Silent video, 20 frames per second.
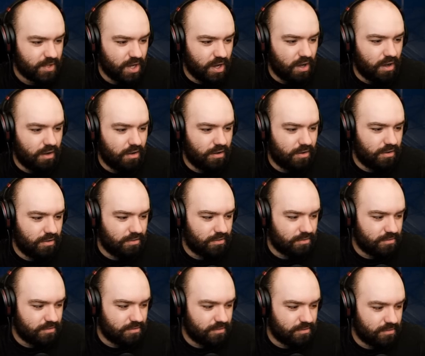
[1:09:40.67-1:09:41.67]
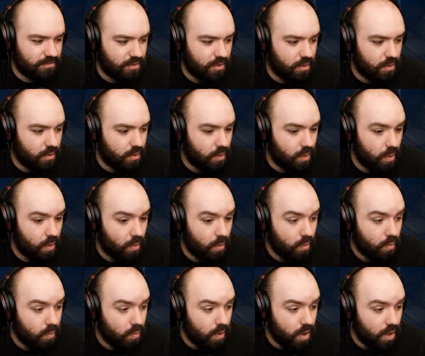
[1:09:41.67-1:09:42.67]
Oh!
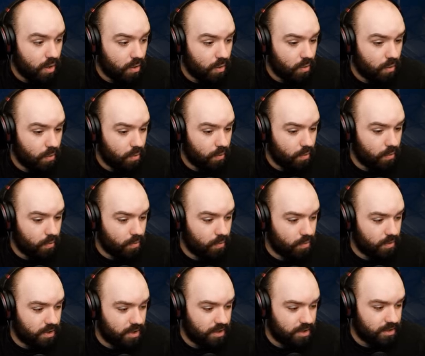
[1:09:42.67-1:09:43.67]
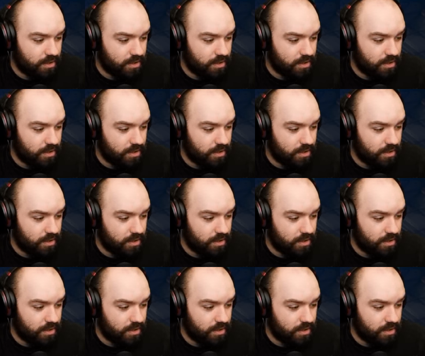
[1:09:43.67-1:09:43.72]
Whoa!